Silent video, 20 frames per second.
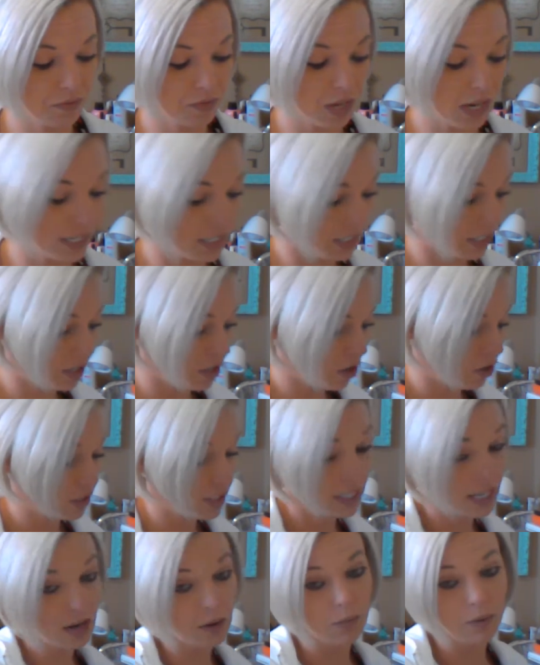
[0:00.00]
I did notice
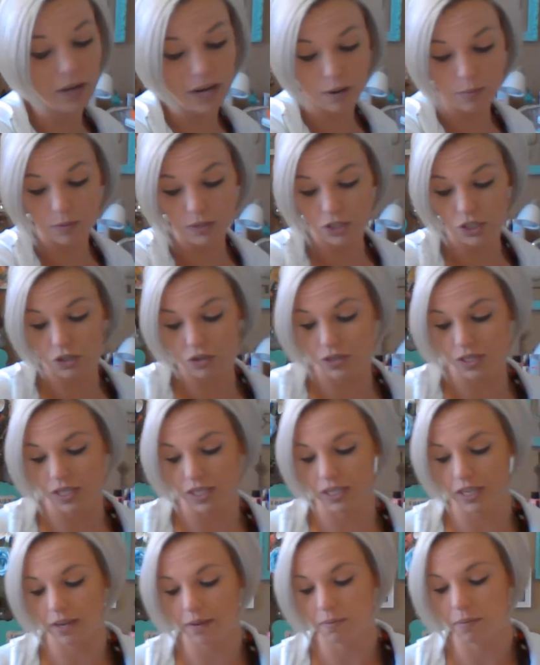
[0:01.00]
that when I was using
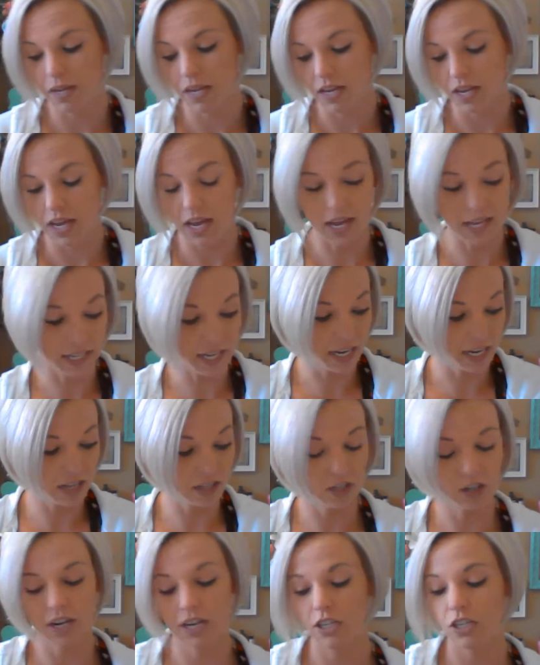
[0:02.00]
them. And that
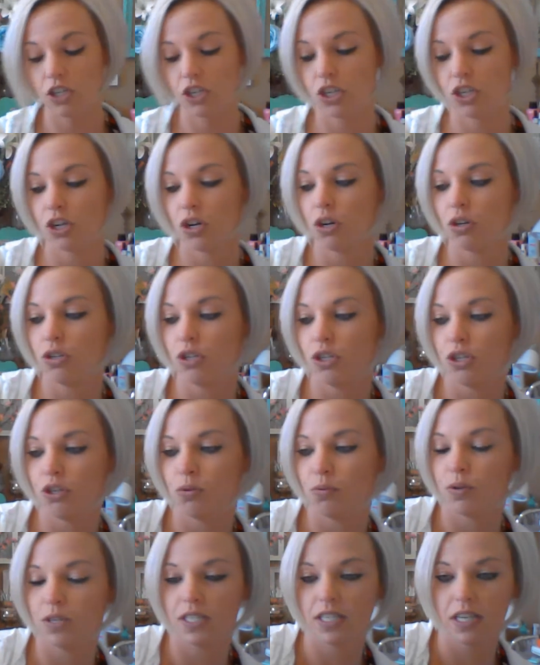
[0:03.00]
color I just showed you
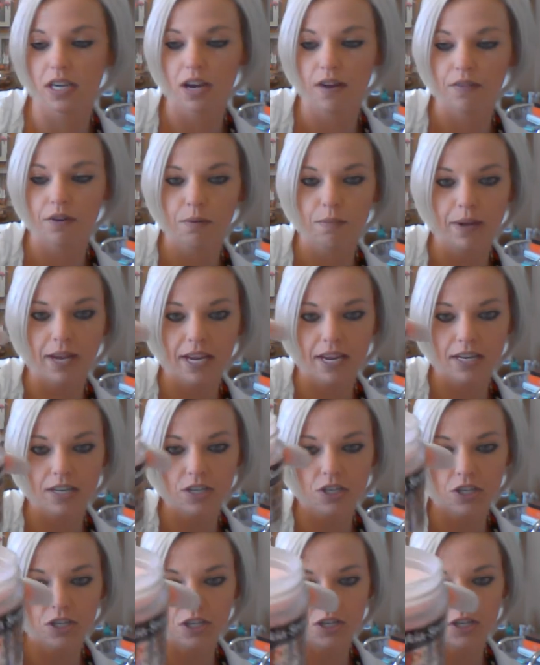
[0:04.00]
was the Cover Beige.